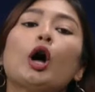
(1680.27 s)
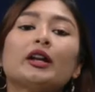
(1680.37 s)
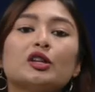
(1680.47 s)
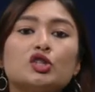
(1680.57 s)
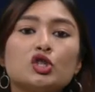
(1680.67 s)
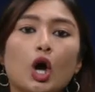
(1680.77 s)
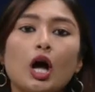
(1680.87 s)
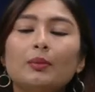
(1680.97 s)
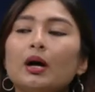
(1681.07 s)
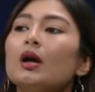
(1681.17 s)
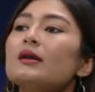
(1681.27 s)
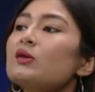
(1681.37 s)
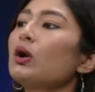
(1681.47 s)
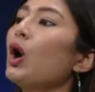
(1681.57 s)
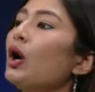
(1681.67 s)
on a job.
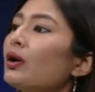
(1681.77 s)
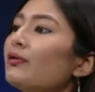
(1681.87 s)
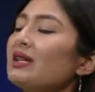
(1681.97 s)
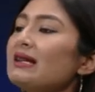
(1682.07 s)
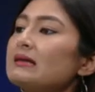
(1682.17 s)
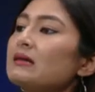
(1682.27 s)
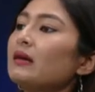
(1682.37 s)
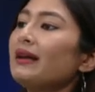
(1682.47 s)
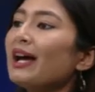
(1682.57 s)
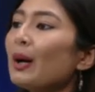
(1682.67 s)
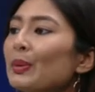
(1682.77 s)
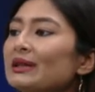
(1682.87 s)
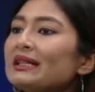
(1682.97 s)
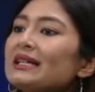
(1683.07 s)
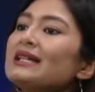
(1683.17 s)
So, a lot of these
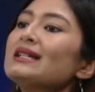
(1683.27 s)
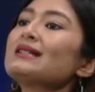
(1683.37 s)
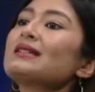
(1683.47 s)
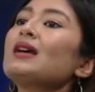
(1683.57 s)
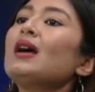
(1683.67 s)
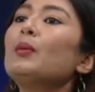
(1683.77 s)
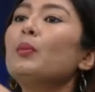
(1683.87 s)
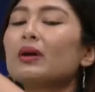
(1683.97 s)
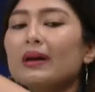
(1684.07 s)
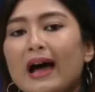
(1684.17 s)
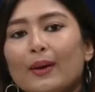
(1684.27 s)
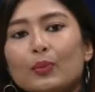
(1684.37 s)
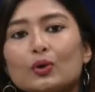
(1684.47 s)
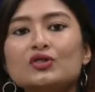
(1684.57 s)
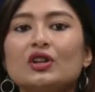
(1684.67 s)
Grihapatis,
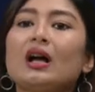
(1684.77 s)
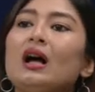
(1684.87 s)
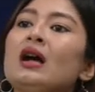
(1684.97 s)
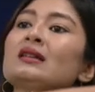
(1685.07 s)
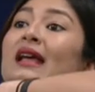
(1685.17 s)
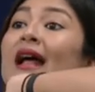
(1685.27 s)
Gram Bhojakas